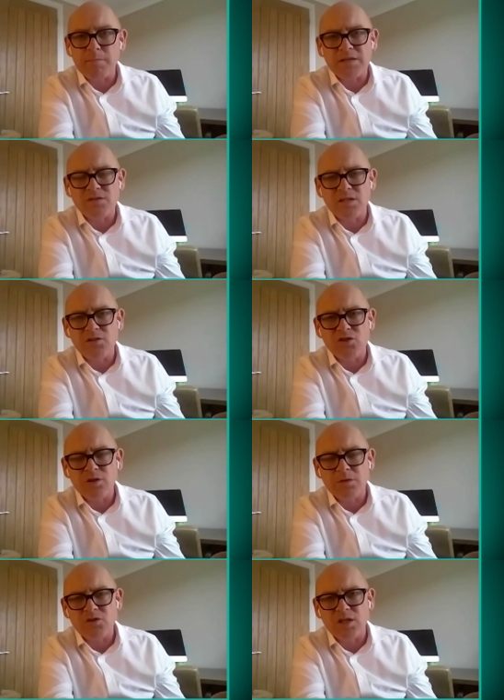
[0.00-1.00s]
MSC
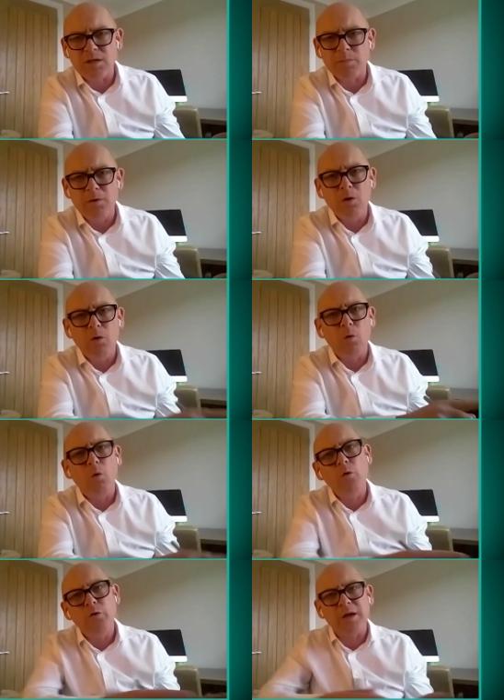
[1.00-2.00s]
stewardship
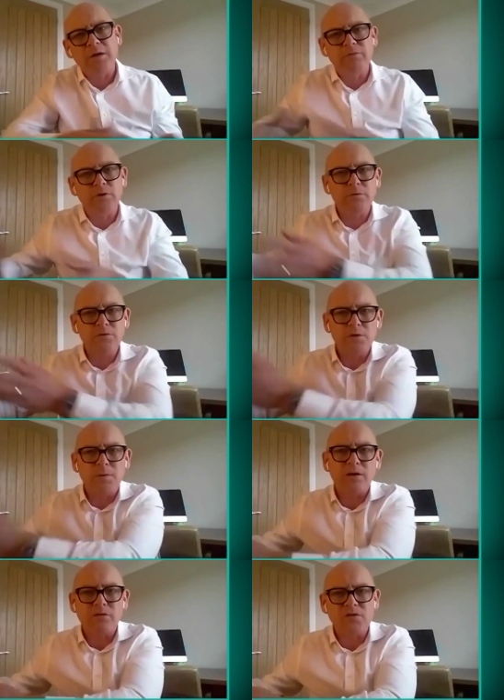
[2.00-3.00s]
all the way through
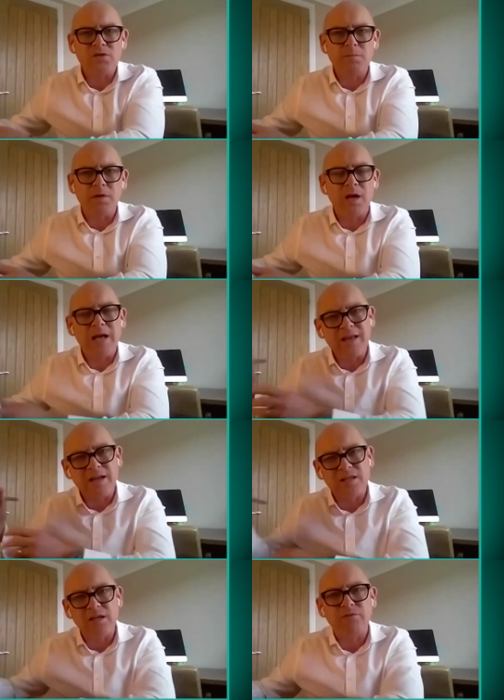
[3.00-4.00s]
to our consumer and
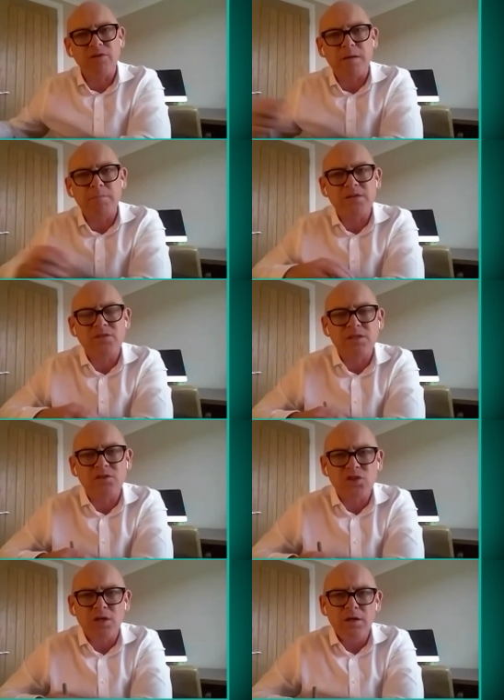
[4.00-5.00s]
then delivering that
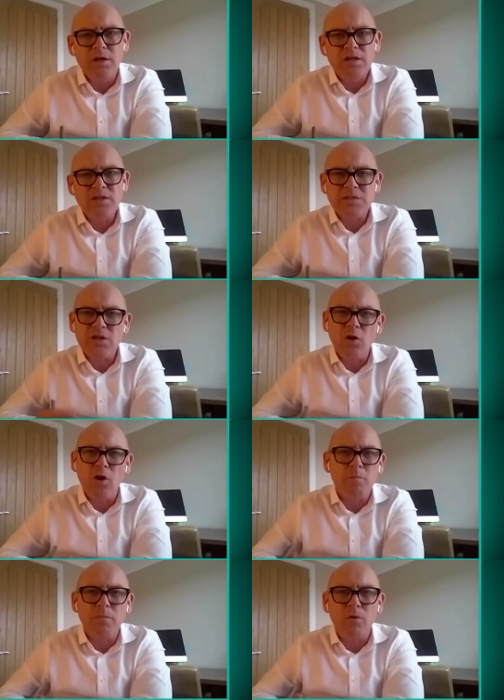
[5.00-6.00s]
message. So it's a
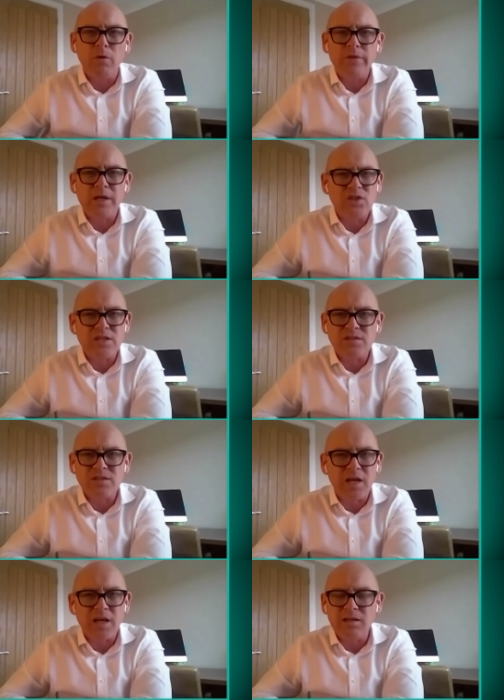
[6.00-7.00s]
lot more than just
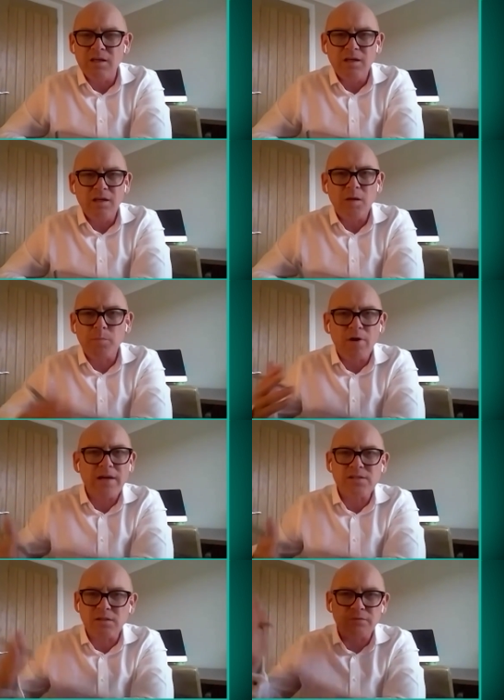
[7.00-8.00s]
saying the
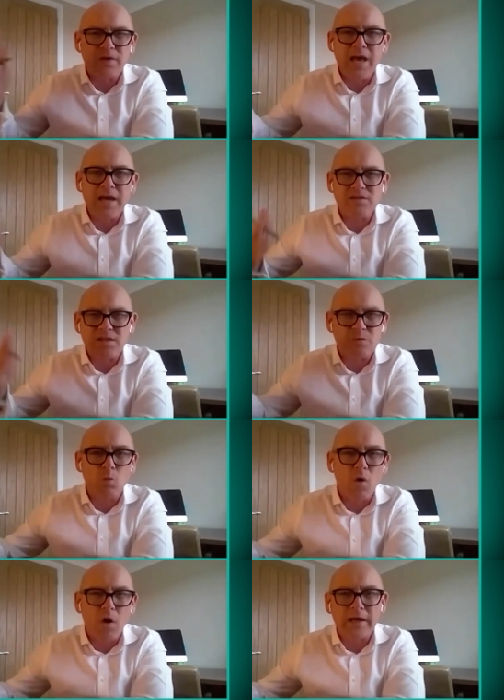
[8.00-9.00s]
price of X is
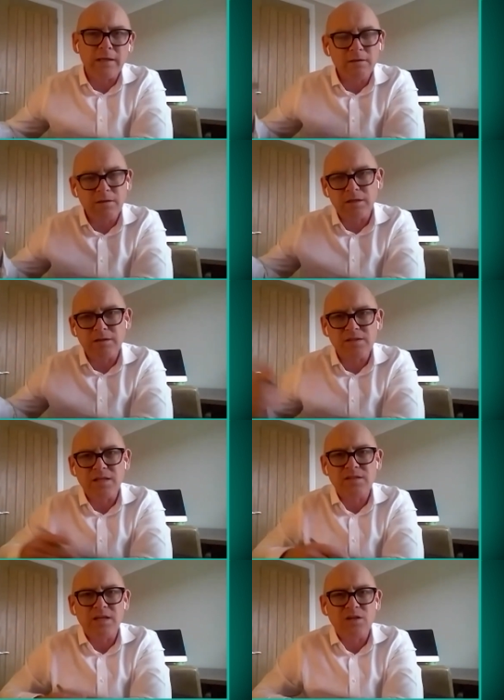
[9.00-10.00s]
Y. You know, it's,
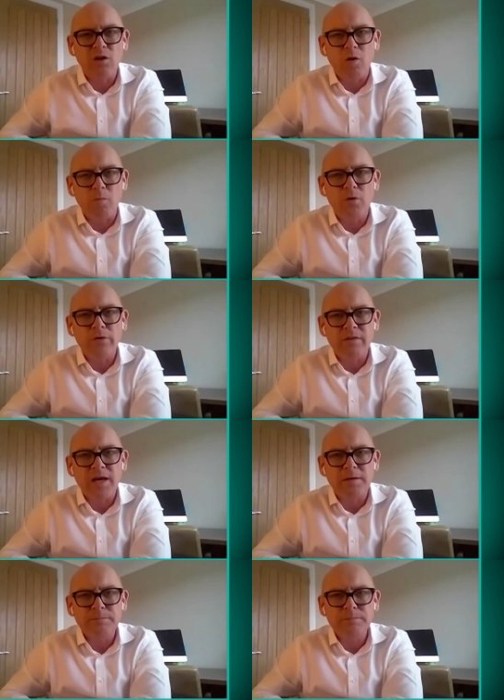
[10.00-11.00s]
it's, it's a lot more than
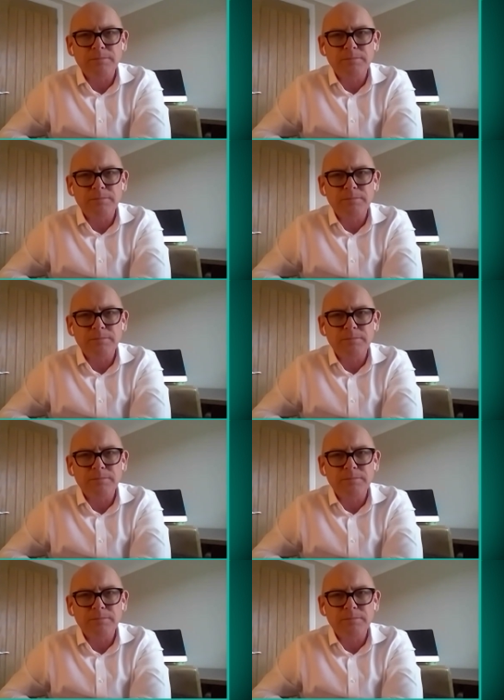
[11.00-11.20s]
that.